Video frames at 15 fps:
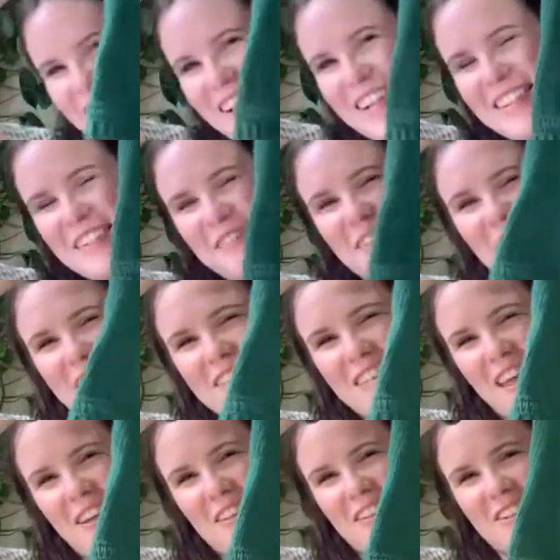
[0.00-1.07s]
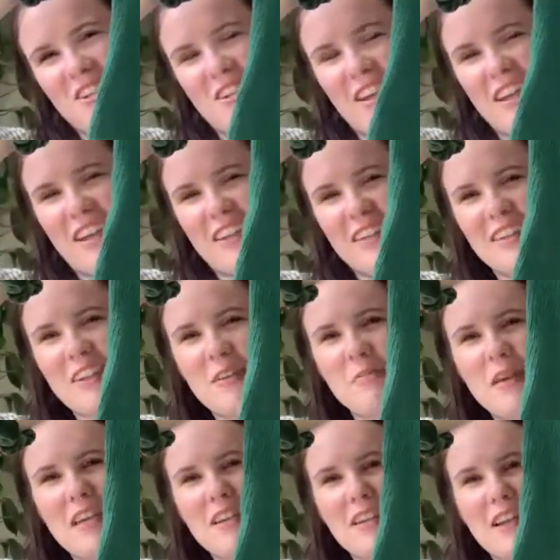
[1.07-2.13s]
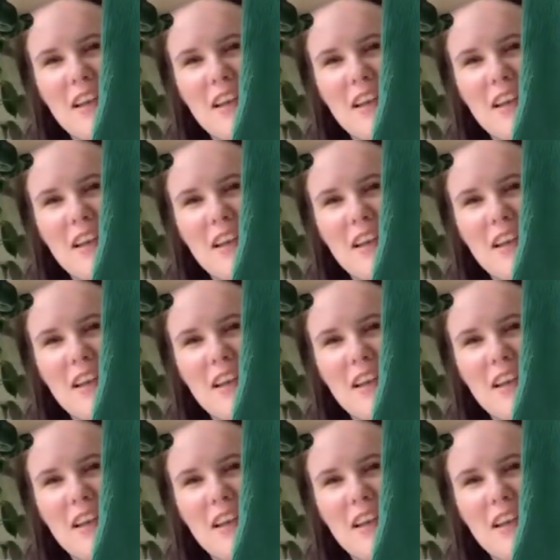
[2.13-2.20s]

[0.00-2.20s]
So maybe that'll shrink it a little bit.